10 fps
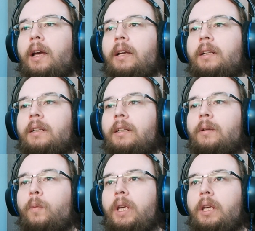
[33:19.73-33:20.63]
And
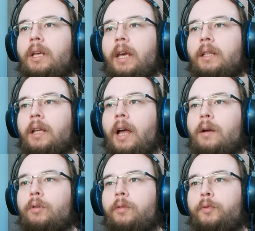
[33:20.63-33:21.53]
uh, we get
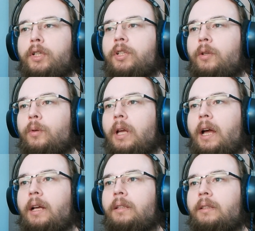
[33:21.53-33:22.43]
our first look
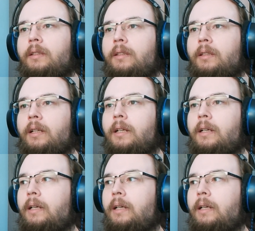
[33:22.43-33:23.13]
at uh,